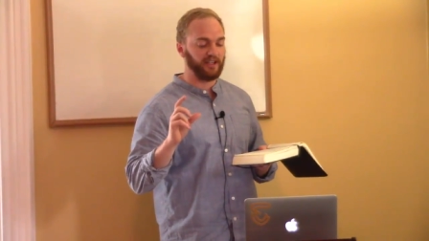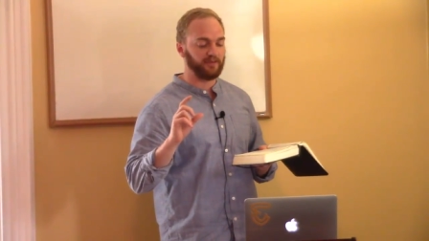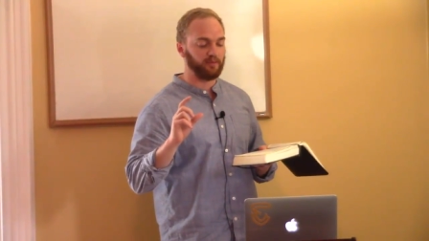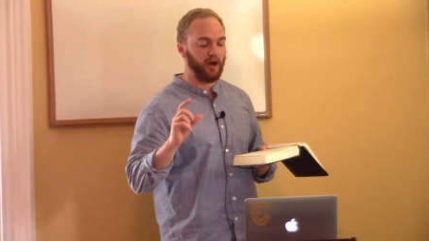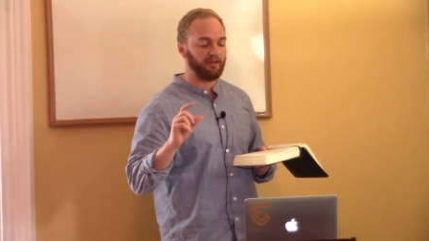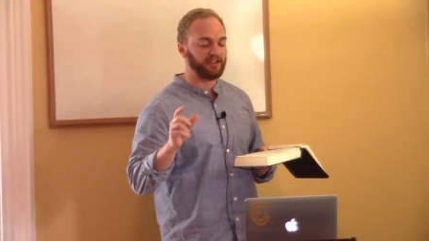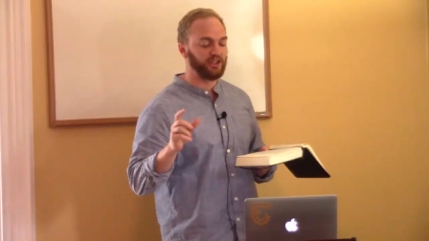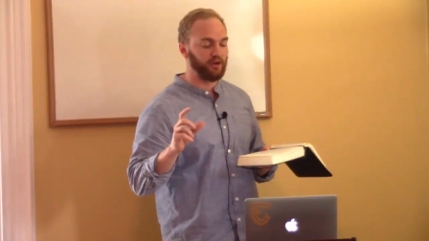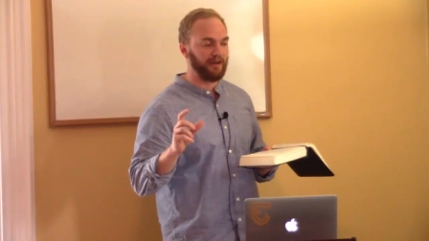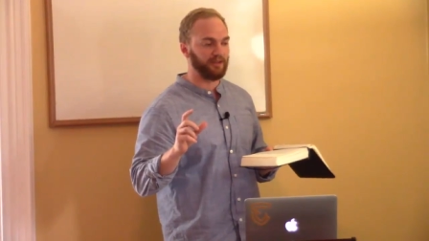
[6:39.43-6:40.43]
is probably
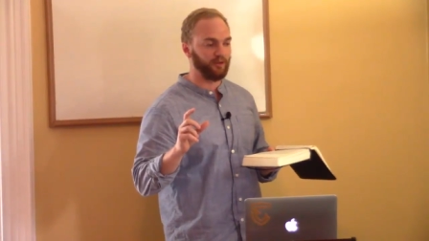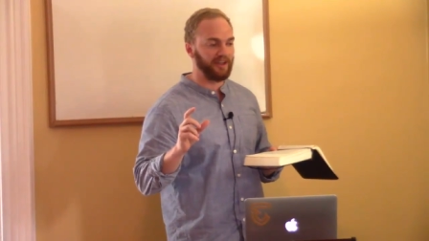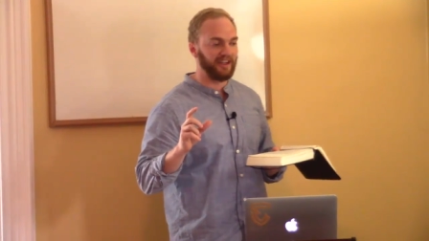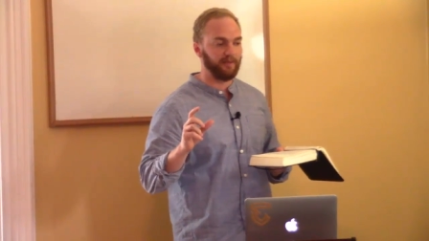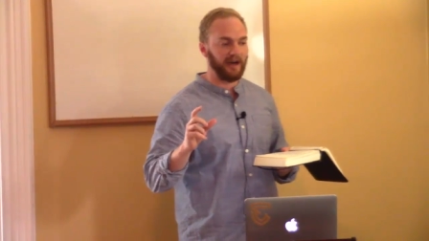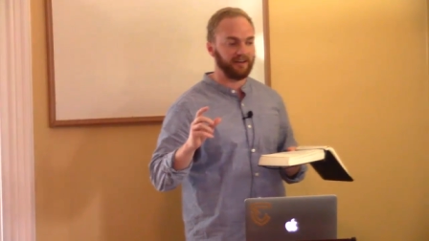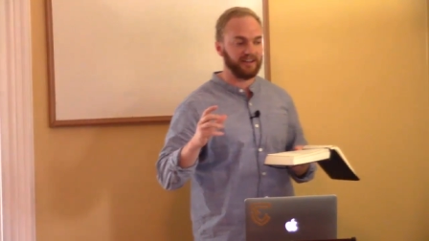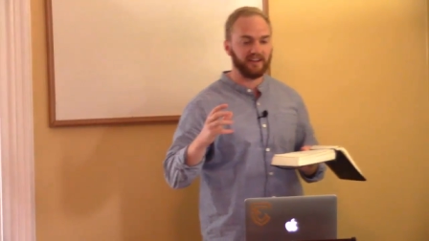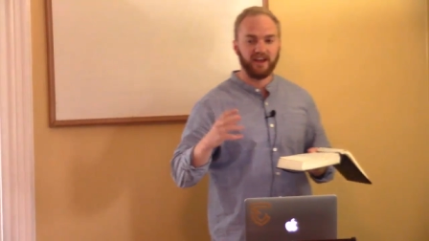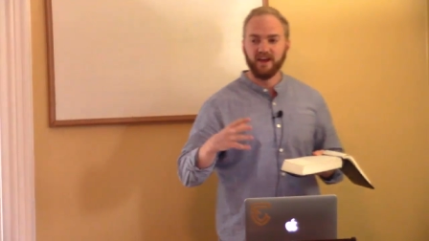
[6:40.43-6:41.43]
true after reading about
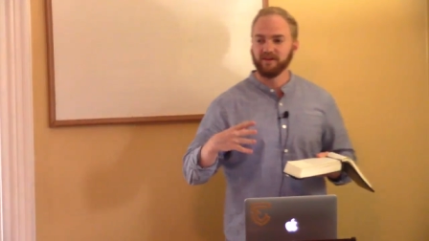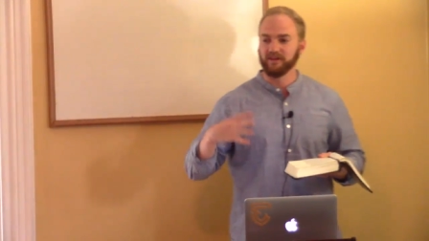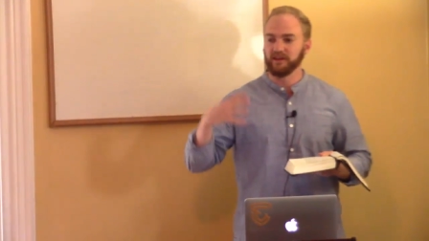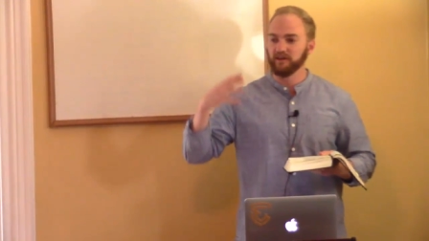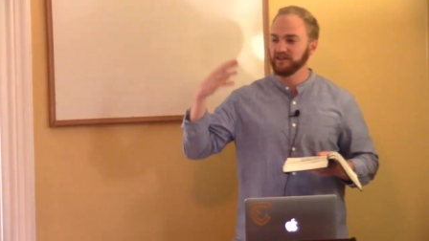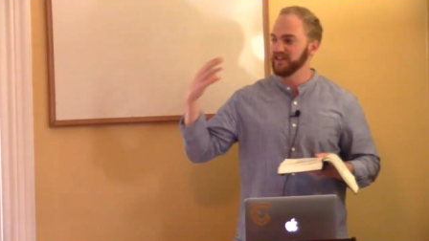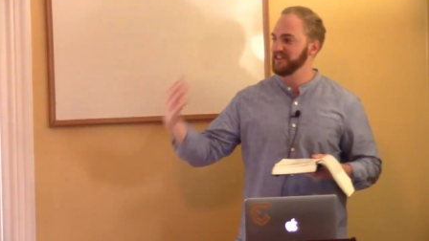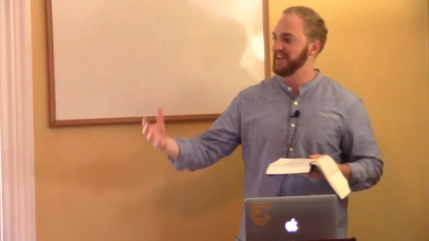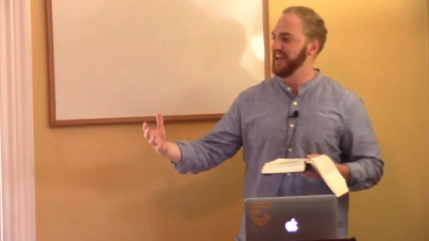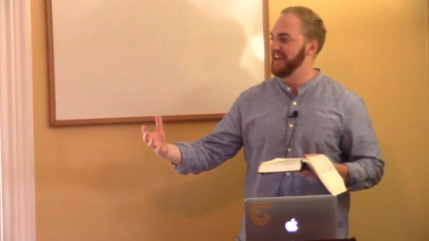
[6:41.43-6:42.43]
it, that there was this
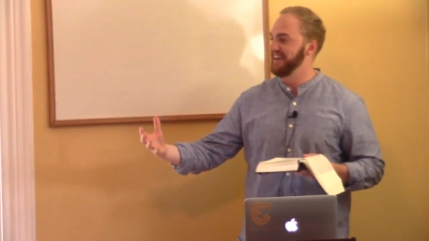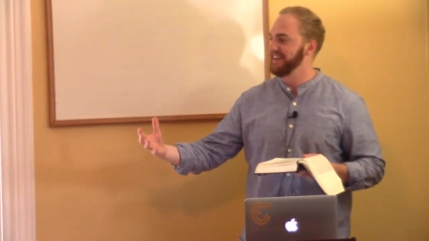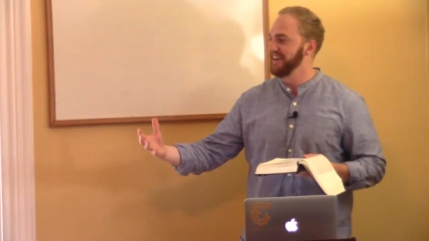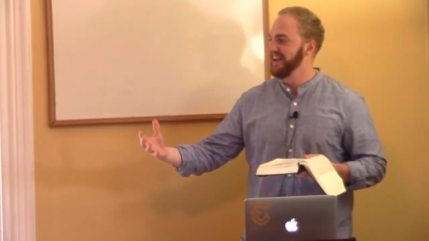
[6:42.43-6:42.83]
king